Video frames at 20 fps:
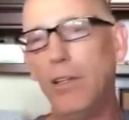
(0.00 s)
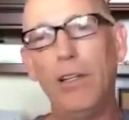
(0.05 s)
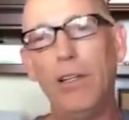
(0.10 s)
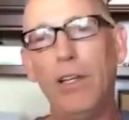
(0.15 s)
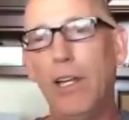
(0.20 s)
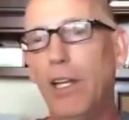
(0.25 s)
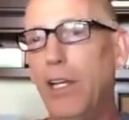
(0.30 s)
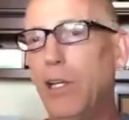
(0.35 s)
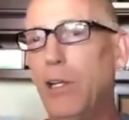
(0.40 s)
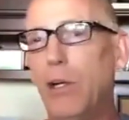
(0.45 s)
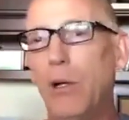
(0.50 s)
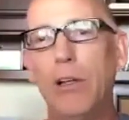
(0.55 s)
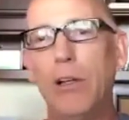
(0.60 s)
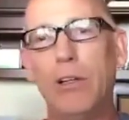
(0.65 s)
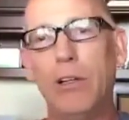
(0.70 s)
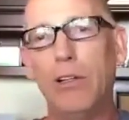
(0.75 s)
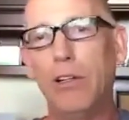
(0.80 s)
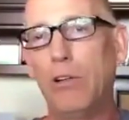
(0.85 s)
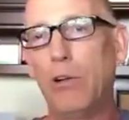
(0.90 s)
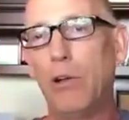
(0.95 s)
He
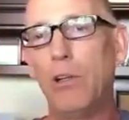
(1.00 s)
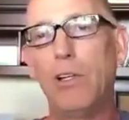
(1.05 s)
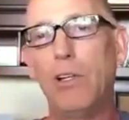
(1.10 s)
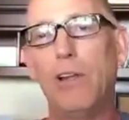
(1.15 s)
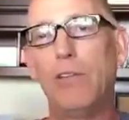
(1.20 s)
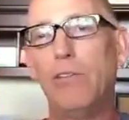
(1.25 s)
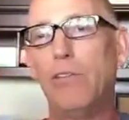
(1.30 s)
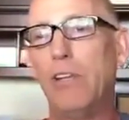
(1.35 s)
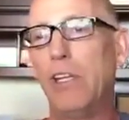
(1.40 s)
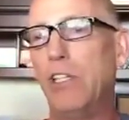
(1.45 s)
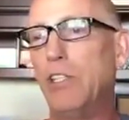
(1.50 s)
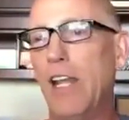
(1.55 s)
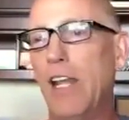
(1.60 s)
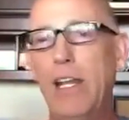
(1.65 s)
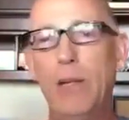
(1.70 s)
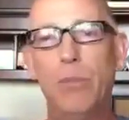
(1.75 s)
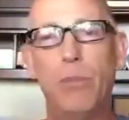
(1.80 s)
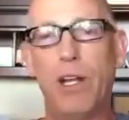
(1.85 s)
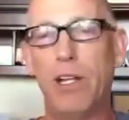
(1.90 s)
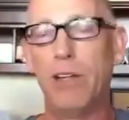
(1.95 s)
couldn't convince
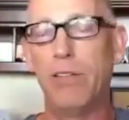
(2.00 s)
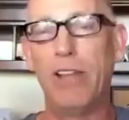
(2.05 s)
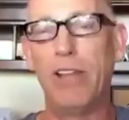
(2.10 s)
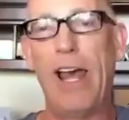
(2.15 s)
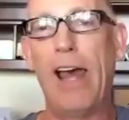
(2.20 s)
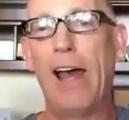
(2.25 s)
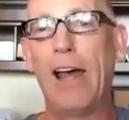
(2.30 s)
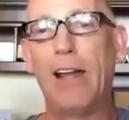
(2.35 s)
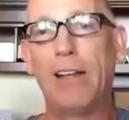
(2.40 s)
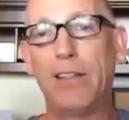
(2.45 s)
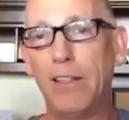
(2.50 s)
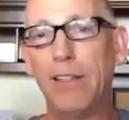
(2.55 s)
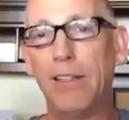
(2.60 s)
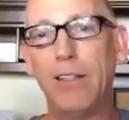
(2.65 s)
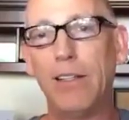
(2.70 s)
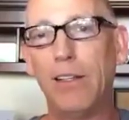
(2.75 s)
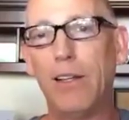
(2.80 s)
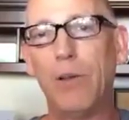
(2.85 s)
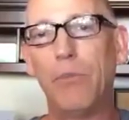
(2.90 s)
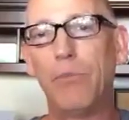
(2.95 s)
anybody of that.
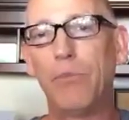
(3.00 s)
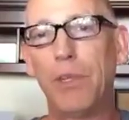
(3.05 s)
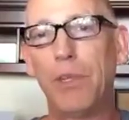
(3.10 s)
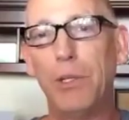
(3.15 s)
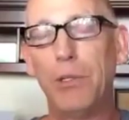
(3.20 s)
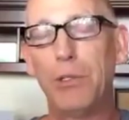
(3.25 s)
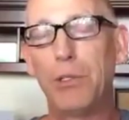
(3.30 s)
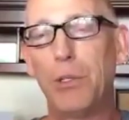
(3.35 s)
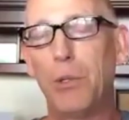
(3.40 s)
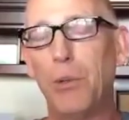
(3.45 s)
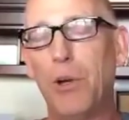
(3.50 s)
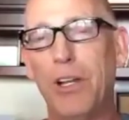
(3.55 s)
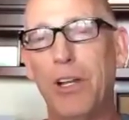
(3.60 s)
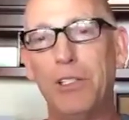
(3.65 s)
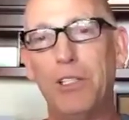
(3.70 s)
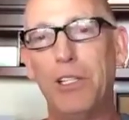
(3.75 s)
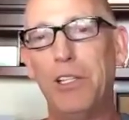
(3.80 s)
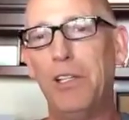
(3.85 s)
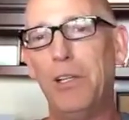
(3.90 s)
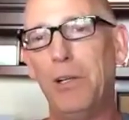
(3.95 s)
So what
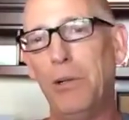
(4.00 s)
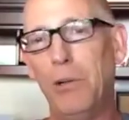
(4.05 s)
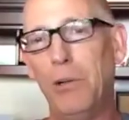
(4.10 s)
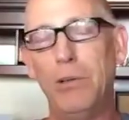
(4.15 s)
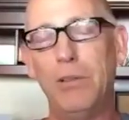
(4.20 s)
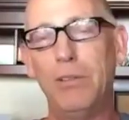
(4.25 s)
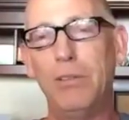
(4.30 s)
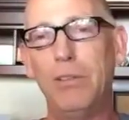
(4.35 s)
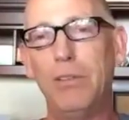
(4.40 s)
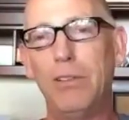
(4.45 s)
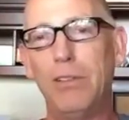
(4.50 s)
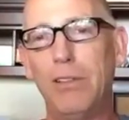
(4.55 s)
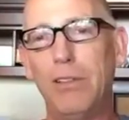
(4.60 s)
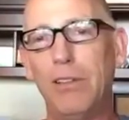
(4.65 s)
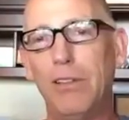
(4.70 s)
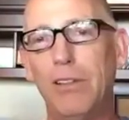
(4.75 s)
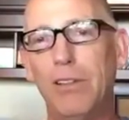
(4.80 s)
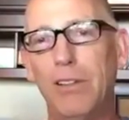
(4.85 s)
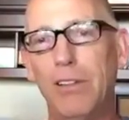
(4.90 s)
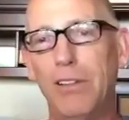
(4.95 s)
does he do?
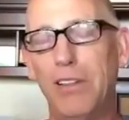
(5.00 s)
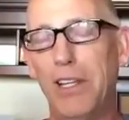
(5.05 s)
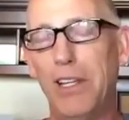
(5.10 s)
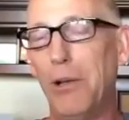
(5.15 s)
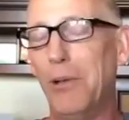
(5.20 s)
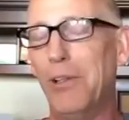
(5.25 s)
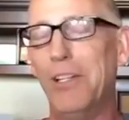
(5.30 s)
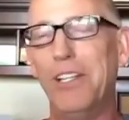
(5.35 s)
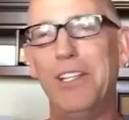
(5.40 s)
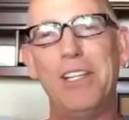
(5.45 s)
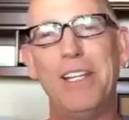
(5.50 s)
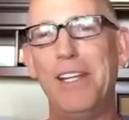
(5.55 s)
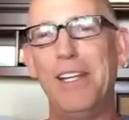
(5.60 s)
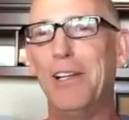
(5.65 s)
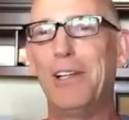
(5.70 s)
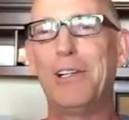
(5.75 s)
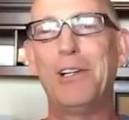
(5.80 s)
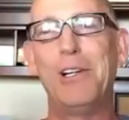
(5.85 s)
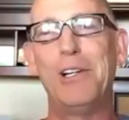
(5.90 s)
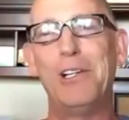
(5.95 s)
The only thing
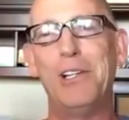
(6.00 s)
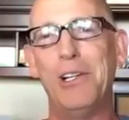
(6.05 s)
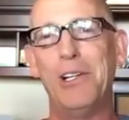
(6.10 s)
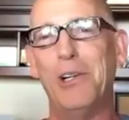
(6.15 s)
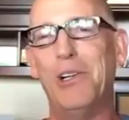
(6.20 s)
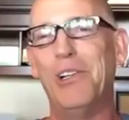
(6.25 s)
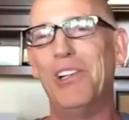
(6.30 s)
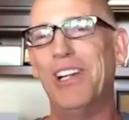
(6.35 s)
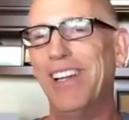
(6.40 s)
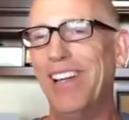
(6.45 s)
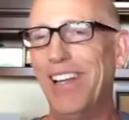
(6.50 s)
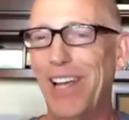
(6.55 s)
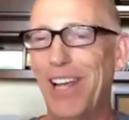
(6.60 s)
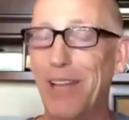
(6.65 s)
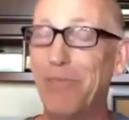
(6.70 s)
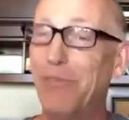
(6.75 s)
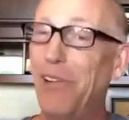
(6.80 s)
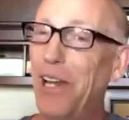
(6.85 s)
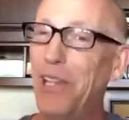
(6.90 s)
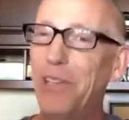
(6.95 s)
you could do,
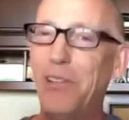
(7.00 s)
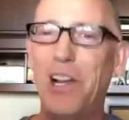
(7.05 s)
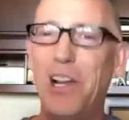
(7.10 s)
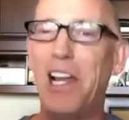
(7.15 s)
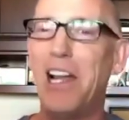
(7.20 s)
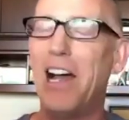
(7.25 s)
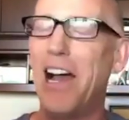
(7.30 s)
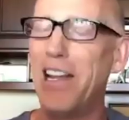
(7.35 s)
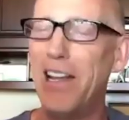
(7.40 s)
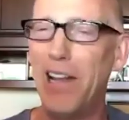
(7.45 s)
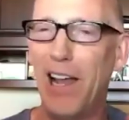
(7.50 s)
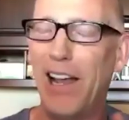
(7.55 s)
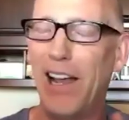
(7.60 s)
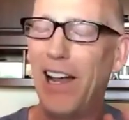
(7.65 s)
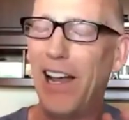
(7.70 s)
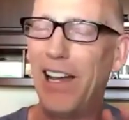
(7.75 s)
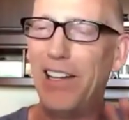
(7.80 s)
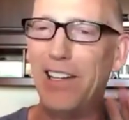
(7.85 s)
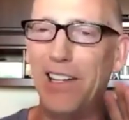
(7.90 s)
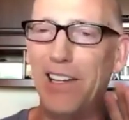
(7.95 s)
and by the way,
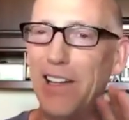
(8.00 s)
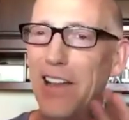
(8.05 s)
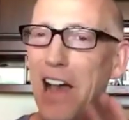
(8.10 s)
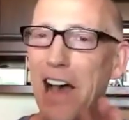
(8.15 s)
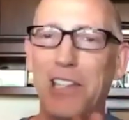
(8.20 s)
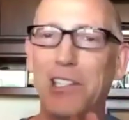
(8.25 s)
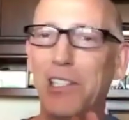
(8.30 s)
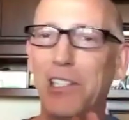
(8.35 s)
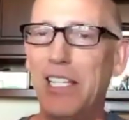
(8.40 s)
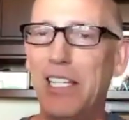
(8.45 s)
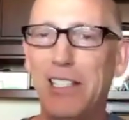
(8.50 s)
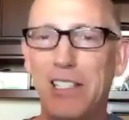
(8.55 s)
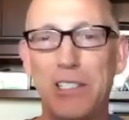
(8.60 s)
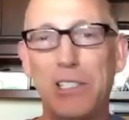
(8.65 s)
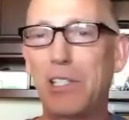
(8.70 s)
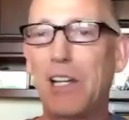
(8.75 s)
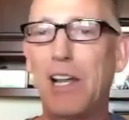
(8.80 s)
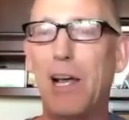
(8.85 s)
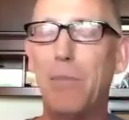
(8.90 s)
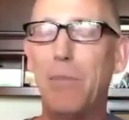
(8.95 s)
I did not see
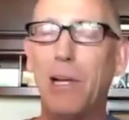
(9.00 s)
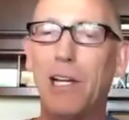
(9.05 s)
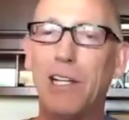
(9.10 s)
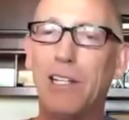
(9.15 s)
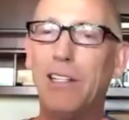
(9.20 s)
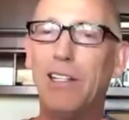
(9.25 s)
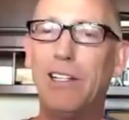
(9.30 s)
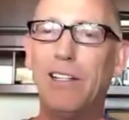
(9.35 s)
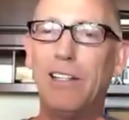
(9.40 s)
this coming.